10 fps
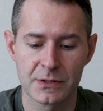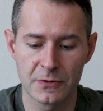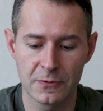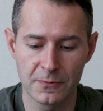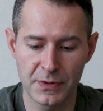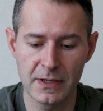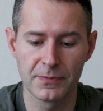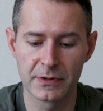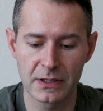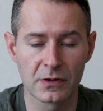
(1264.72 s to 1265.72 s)
to
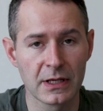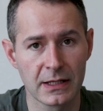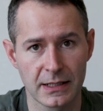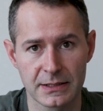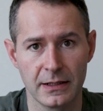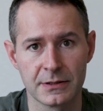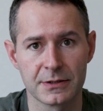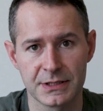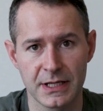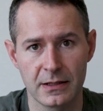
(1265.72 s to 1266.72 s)
people that you can get to
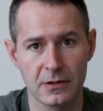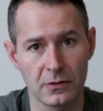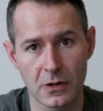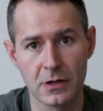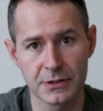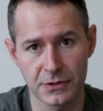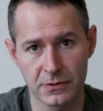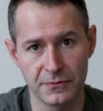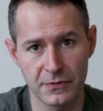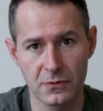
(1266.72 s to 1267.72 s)
understand the
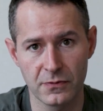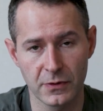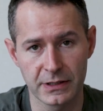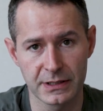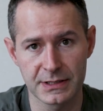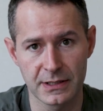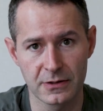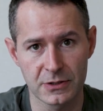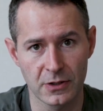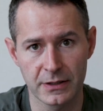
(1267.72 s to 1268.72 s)
long-term view of what it is that
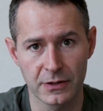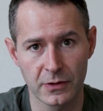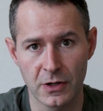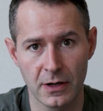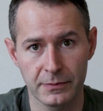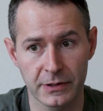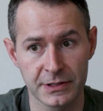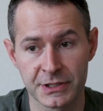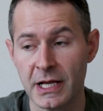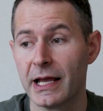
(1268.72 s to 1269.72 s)
you're trying to
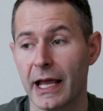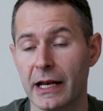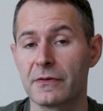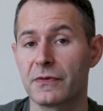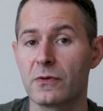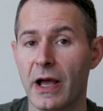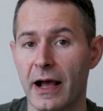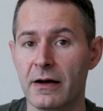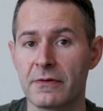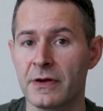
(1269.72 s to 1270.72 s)
accomplish, and if you
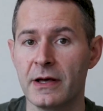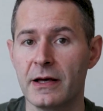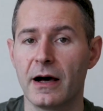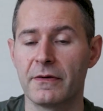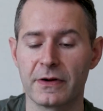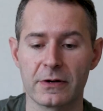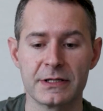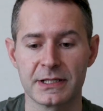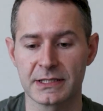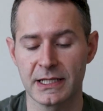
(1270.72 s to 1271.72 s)
have a
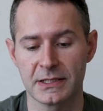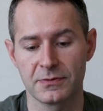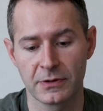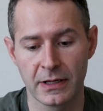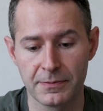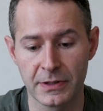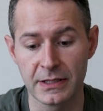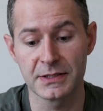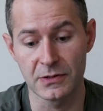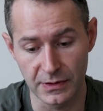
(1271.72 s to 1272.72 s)
very successful
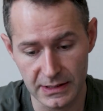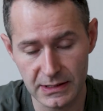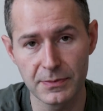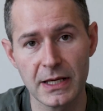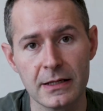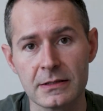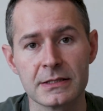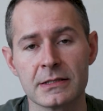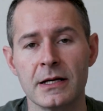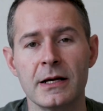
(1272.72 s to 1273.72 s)
company. So this
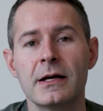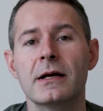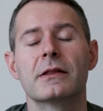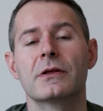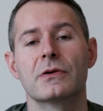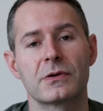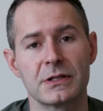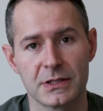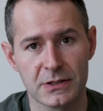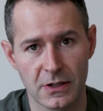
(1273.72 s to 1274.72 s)
means that you
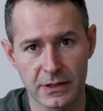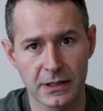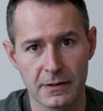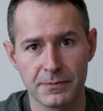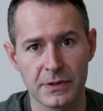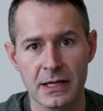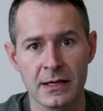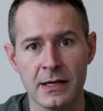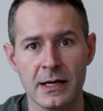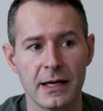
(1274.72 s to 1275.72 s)
can start a
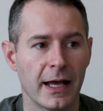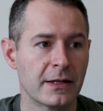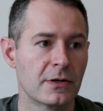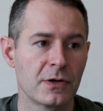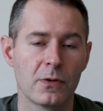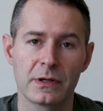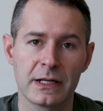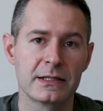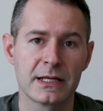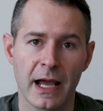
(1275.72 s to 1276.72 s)
company and you don't
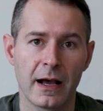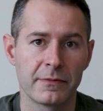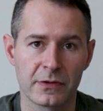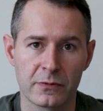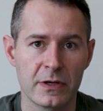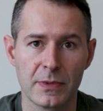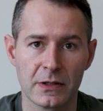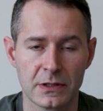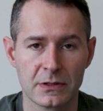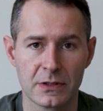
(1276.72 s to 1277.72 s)
need to have $3
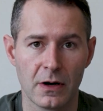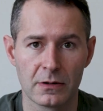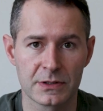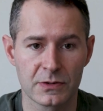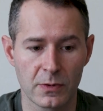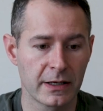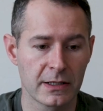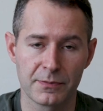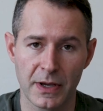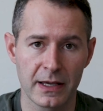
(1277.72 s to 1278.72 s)
million
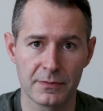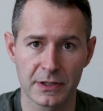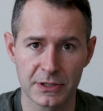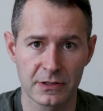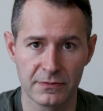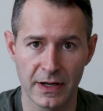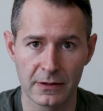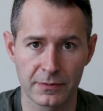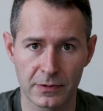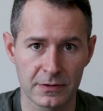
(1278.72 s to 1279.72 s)
ready to pay a bunch of
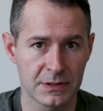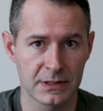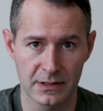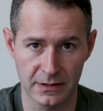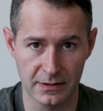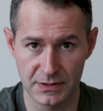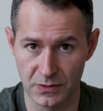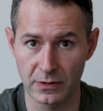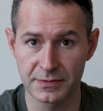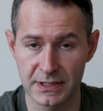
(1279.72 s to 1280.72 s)
developers the
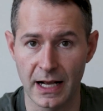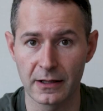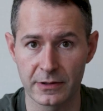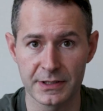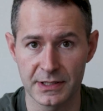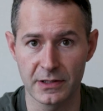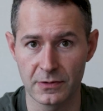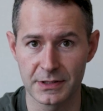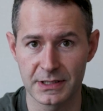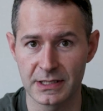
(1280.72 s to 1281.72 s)
sort of salaries that
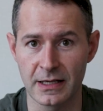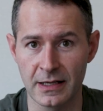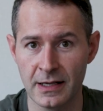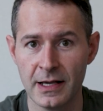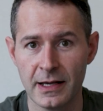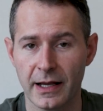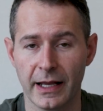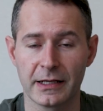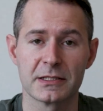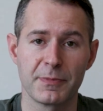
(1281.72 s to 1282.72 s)
you would see
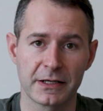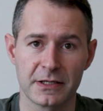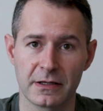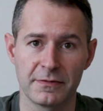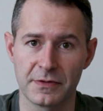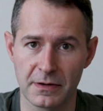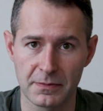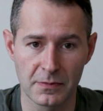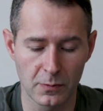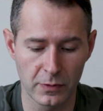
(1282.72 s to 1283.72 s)
expected of
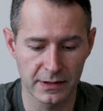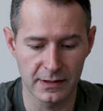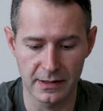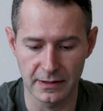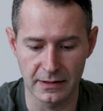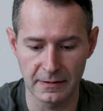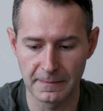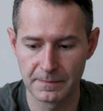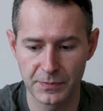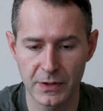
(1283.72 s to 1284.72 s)
them with,
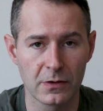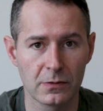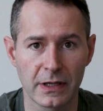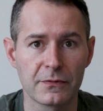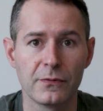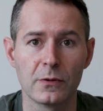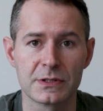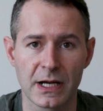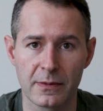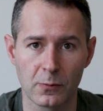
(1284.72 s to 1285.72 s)
like
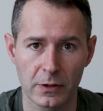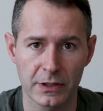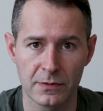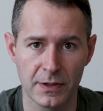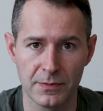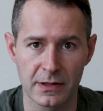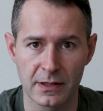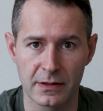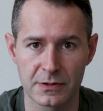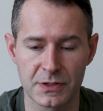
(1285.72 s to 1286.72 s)
full-time work commitment
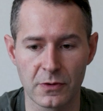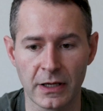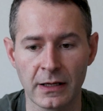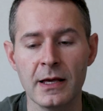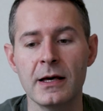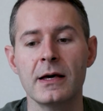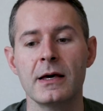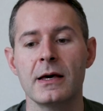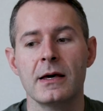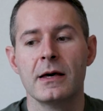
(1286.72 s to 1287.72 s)
that they're doing.
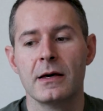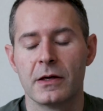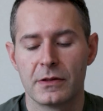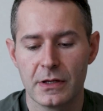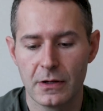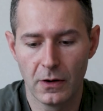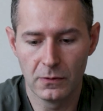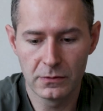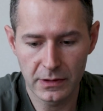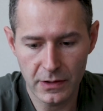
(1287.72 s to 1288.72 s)
The
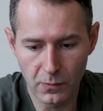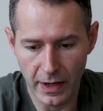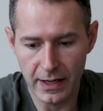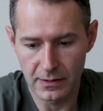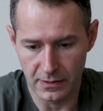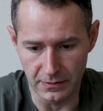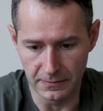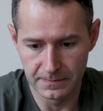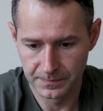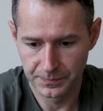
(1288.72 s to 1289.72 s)
only way,
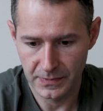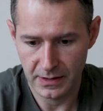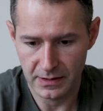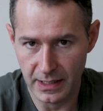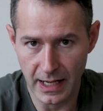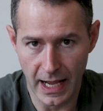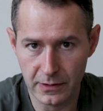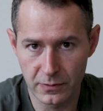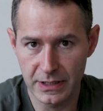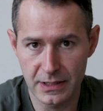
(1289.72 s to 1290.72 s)
though, that
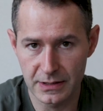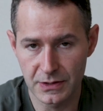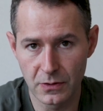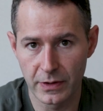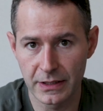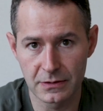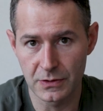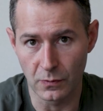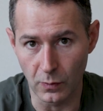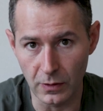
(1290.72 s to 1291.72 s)
equity is going
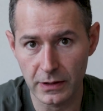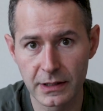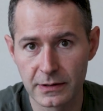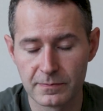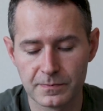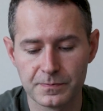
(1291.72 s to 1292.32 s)
to work